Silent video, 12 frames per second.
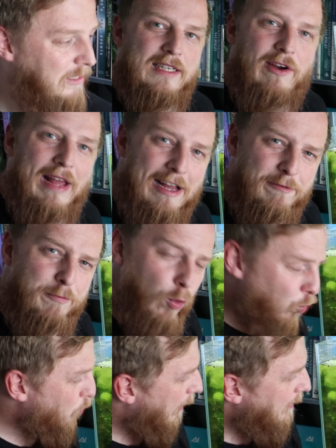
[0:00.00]
Now, I have
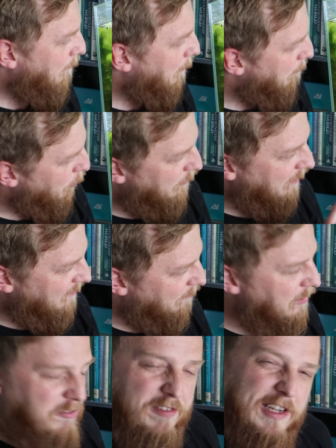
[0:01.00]
already been moving
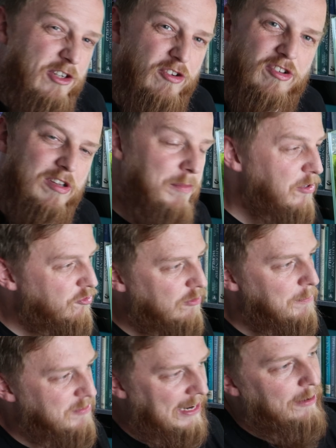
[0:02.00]
some of the fish and some of the shrimps